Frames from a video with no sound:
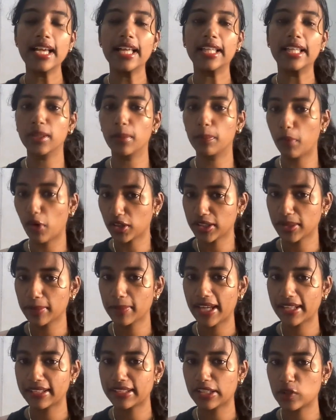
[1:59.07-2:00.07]
The bottom
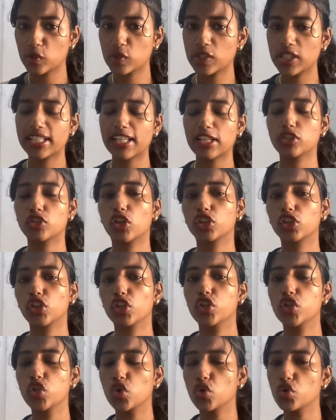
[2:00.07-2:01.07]
line that you see, it has got a
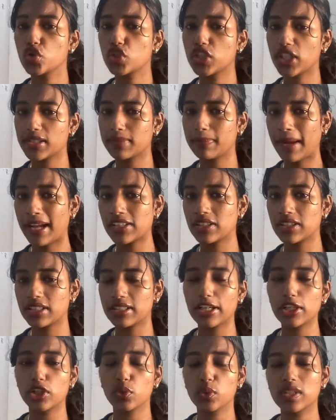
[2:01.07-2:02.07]
huge expansion,
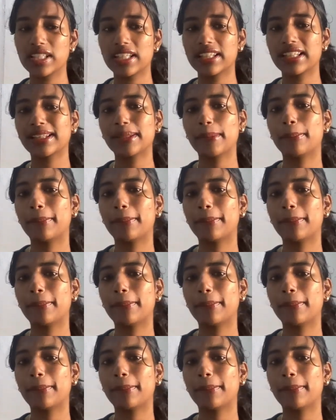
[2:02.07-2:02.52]
right? You would see that the